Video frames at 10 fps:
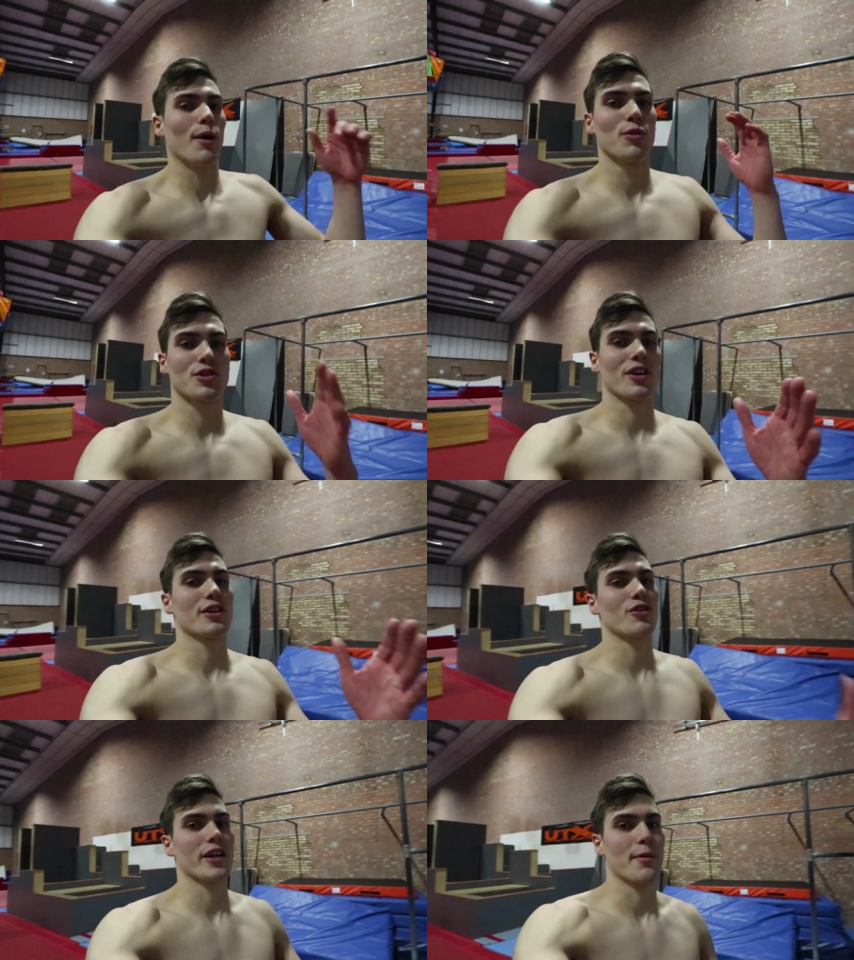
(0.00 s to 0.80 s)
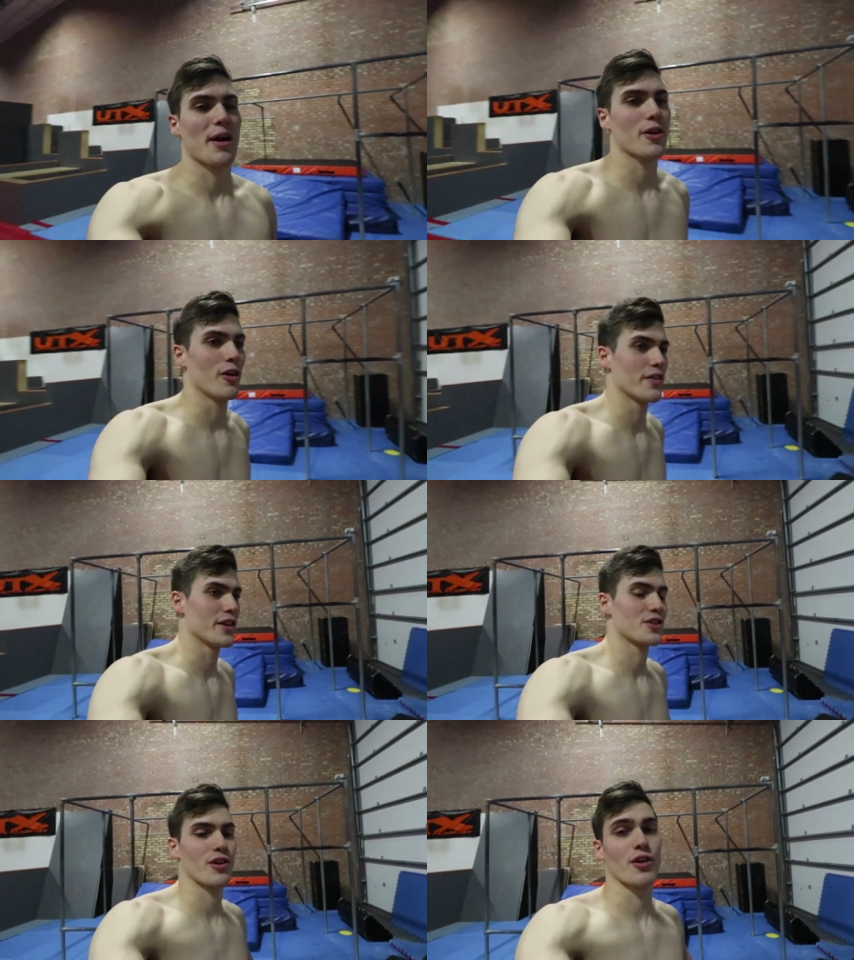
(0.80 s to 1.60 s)
I'm also gonna try to get back on the
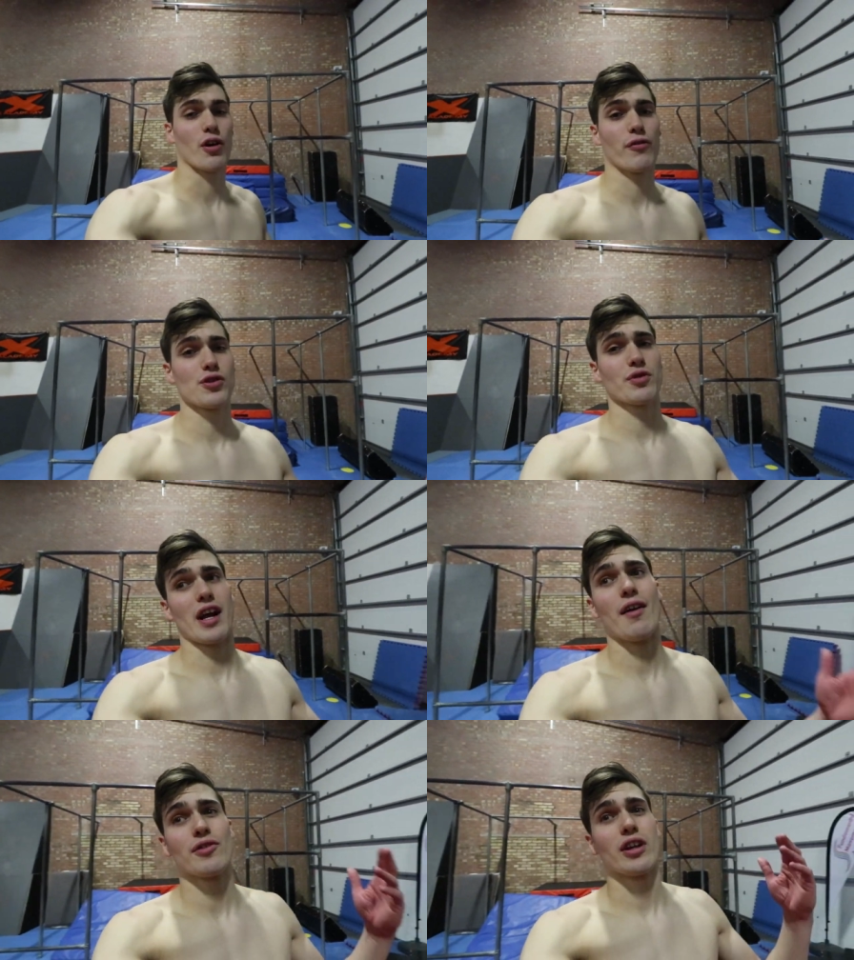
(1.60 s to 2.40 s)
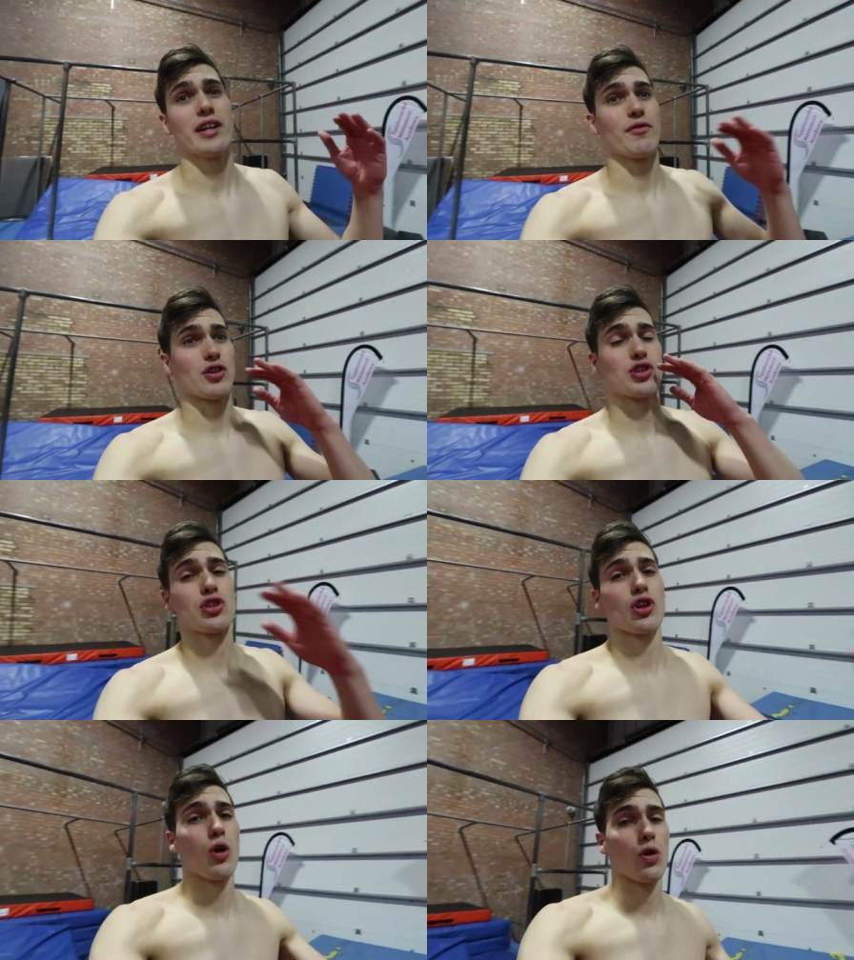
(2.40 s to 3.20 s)
shuriken cutter front swing. I haven't done it for
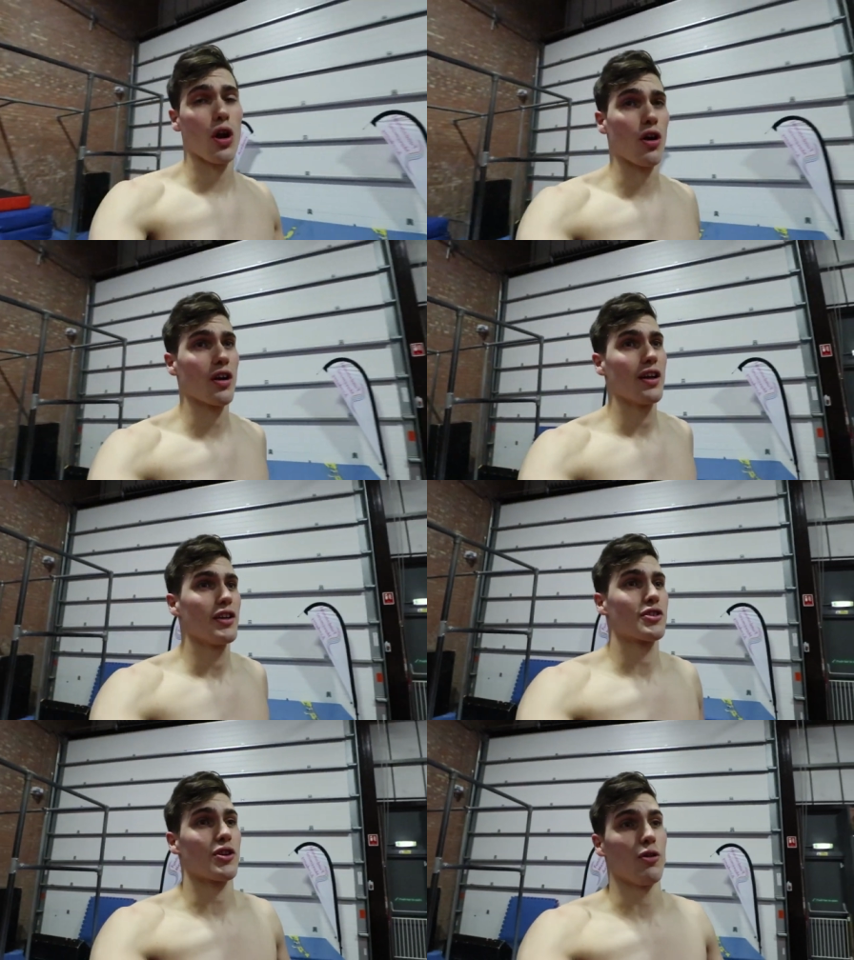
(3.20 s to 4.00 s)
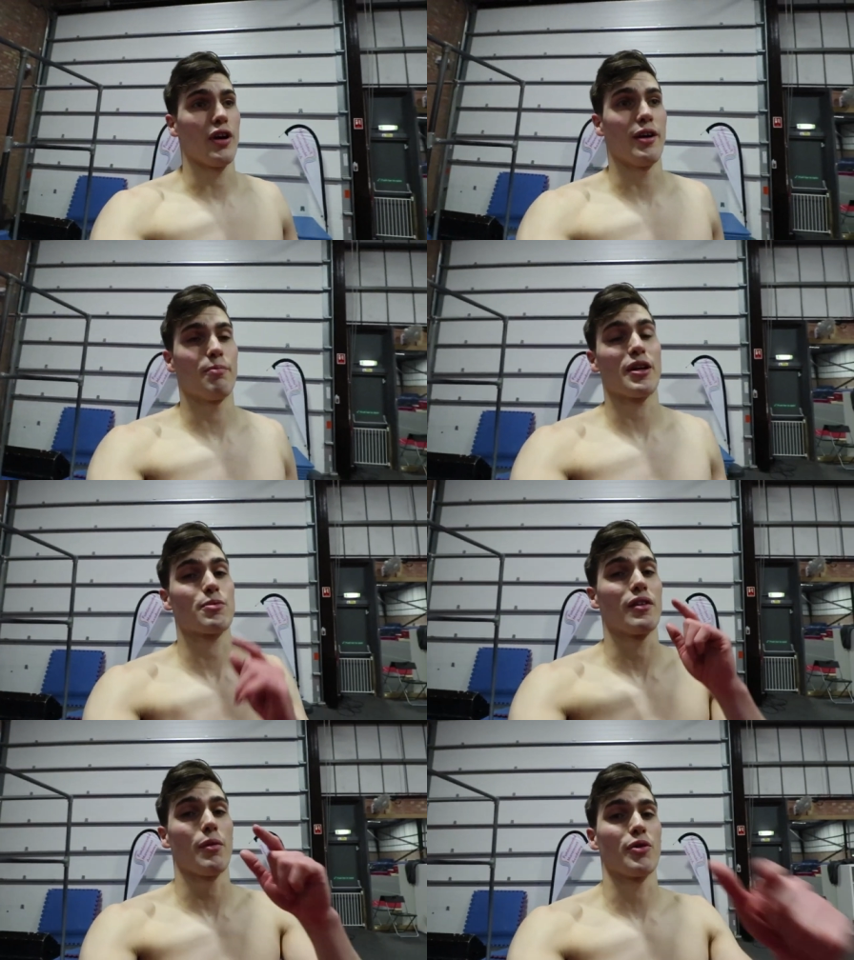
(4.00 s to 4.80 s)
so long, so um, best
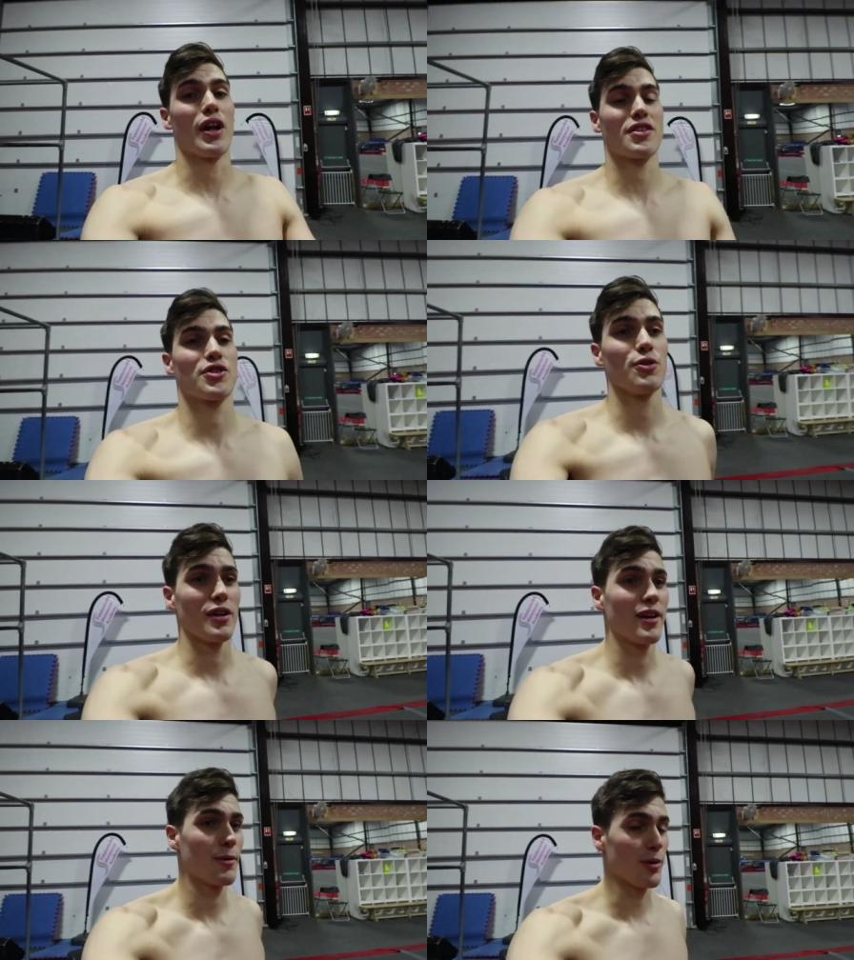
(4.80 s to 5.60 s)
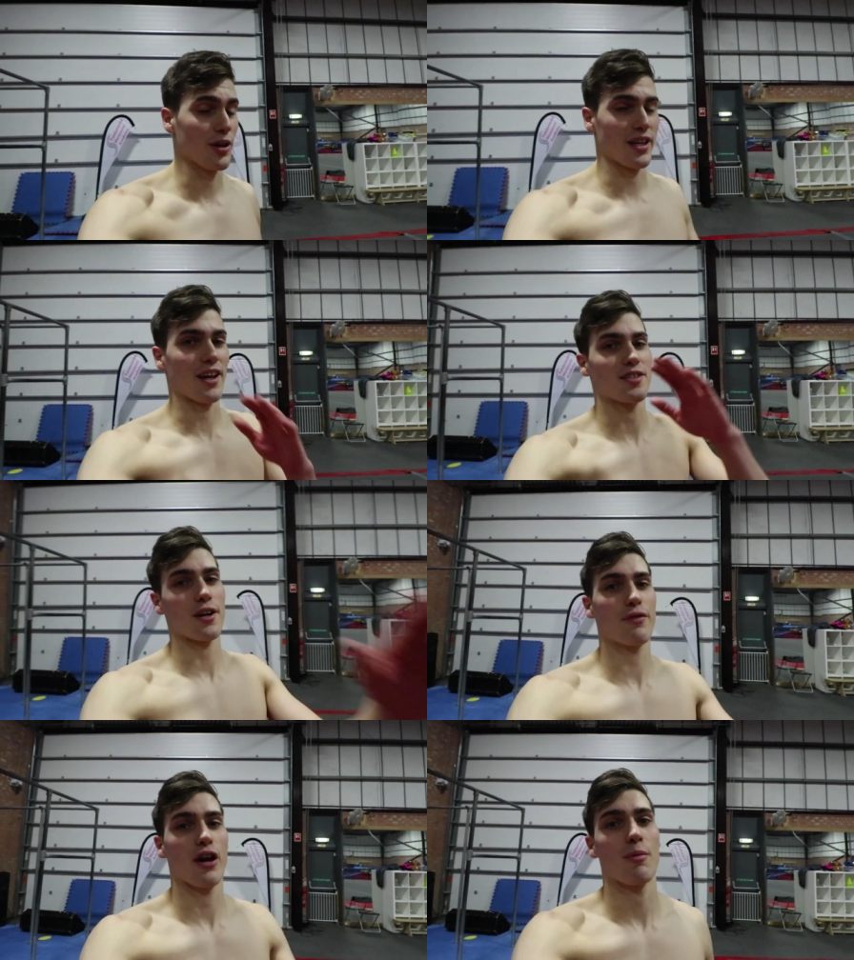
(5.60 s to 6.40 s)
believe I'm doing that soon. But yeah,
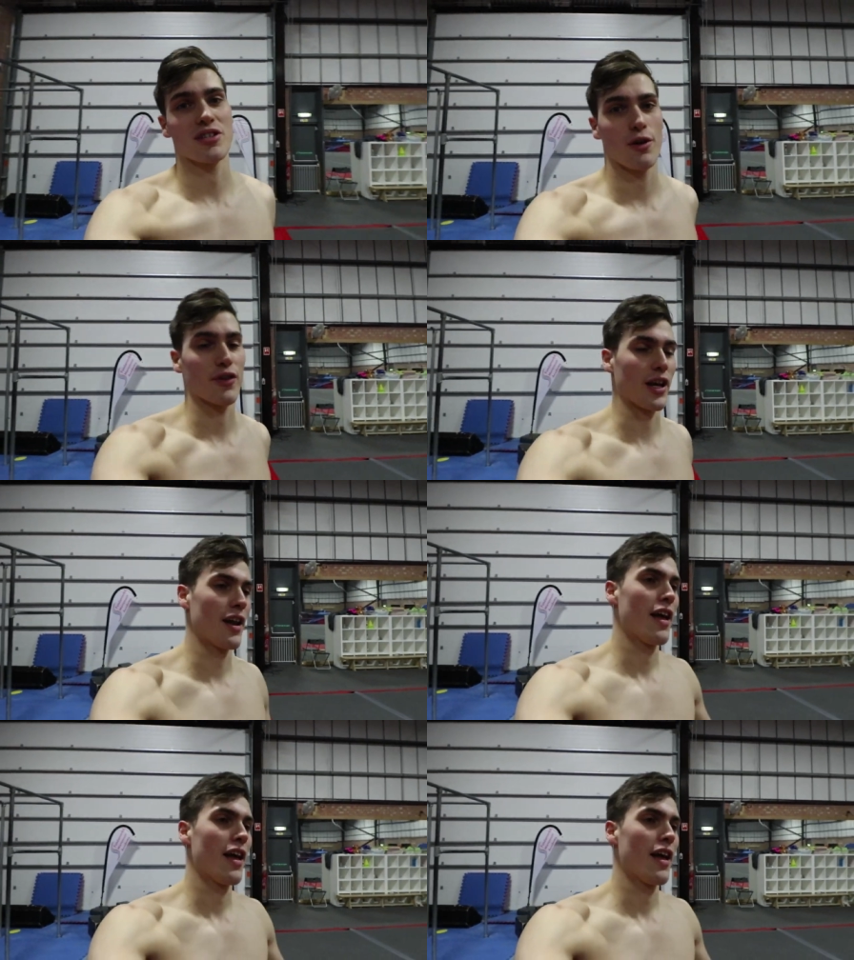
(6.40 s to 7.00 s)
starting to feel like myself again.